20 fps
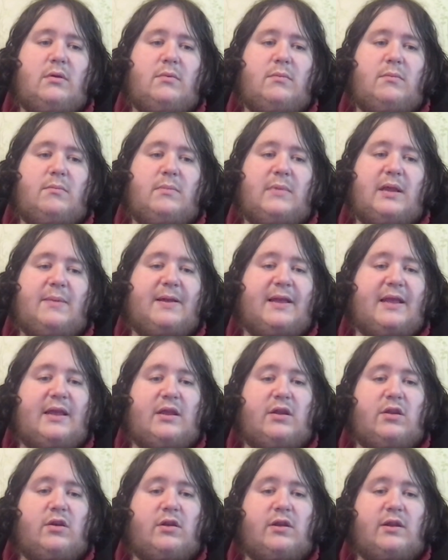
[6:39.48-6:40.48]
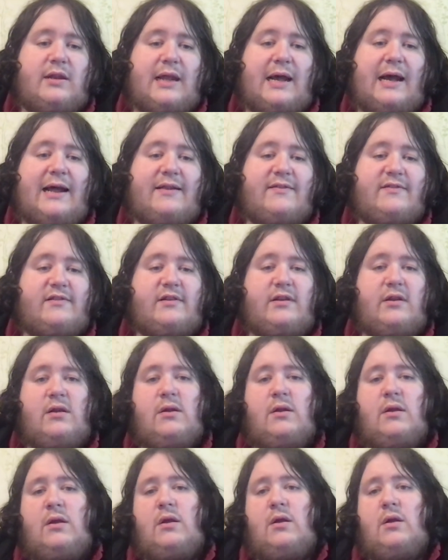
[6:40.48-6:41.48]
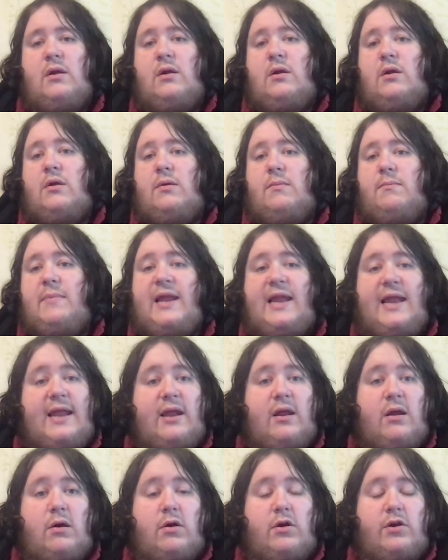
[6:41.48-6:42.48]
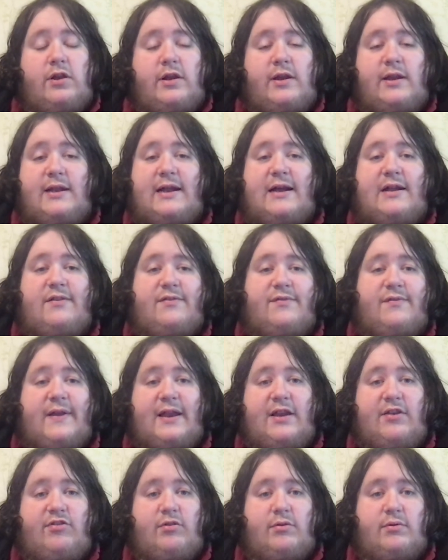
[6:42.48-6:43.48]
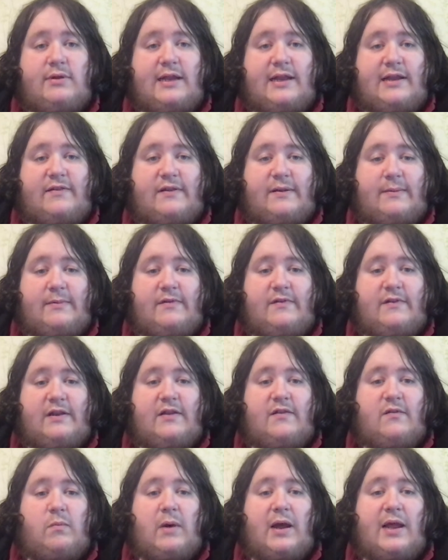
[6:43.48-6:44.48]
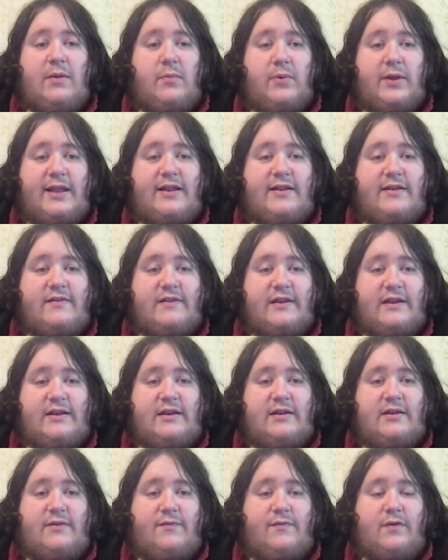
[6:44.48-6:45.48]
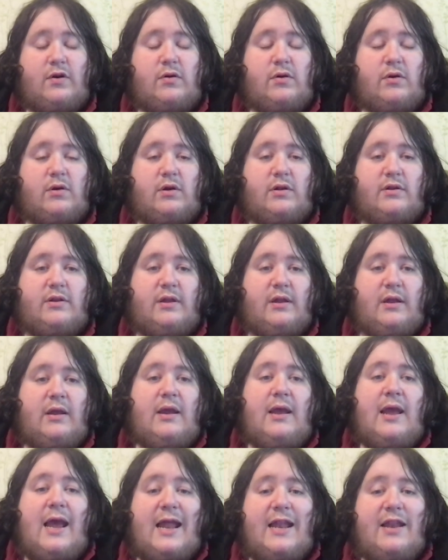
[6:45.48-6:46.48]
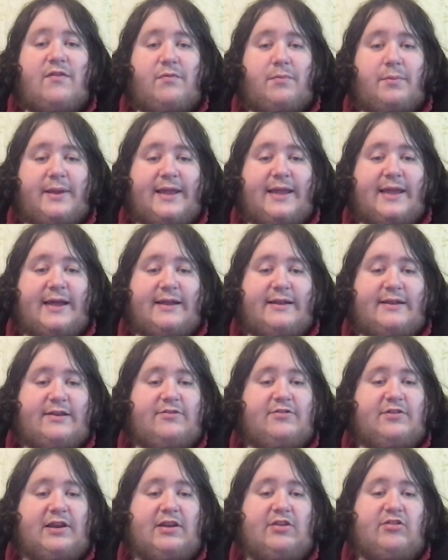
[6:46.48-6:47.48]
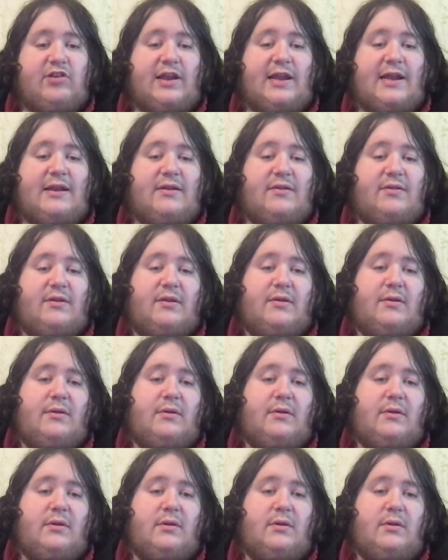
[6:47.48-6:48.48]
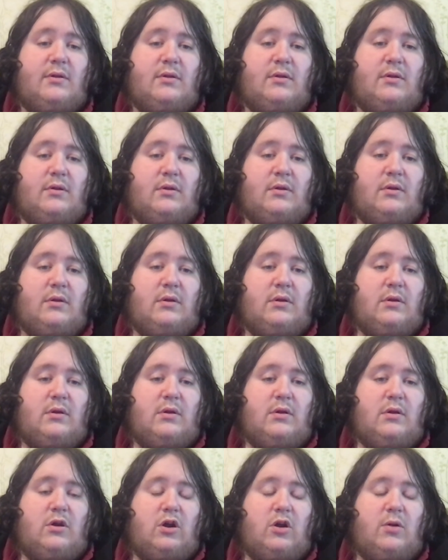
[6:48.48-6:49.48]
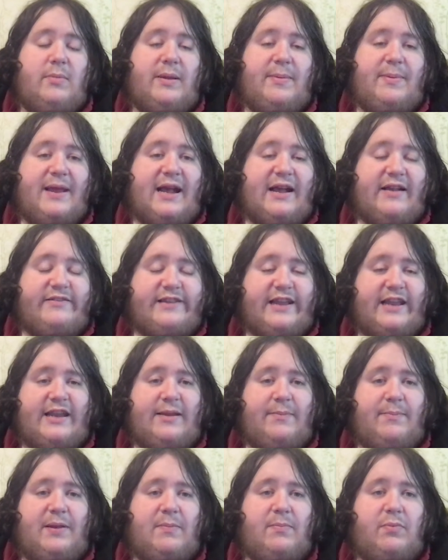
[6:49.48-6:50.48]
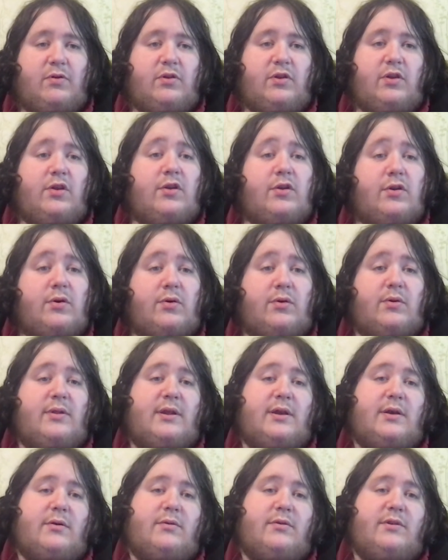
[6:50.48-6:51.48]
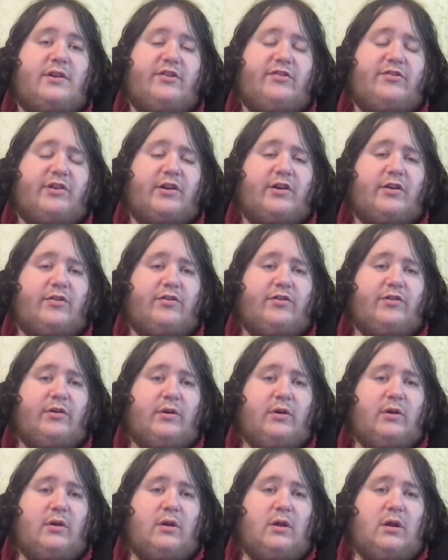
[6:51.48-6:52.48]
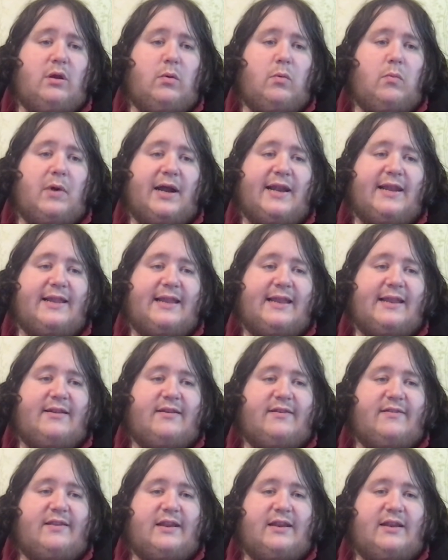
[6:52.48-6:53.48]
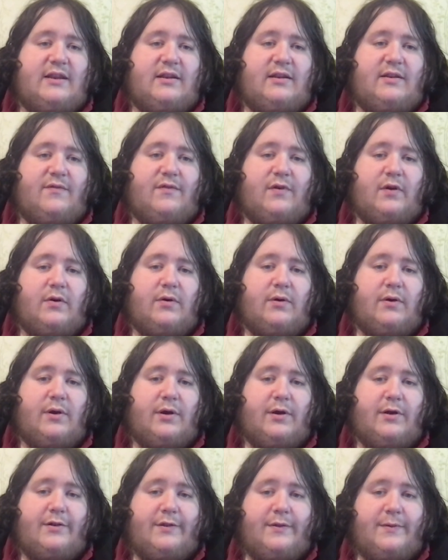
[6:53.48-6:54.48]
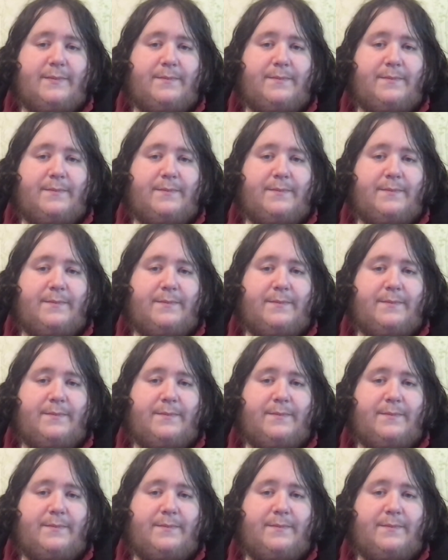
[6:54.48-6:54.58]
Maybe you could ask me or you could ask Rachel next time you see us why we decided to follow God and if we had to change anything. Or maybe ask any people you know that go to church why they decided to follow God.